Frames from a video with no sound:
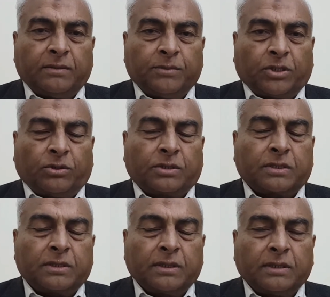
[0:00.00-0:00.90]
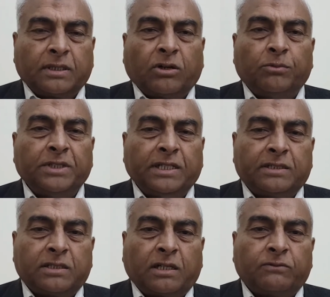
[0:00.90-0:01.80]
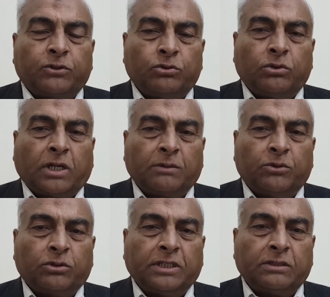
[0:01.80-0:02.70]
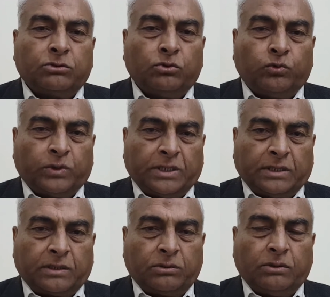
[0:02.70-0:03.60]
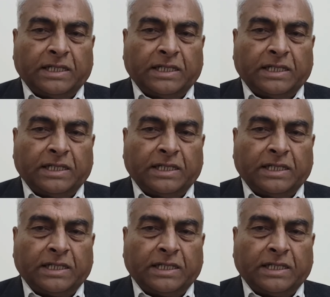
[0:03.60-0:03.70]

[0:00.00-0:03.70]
because the combination of two or more than two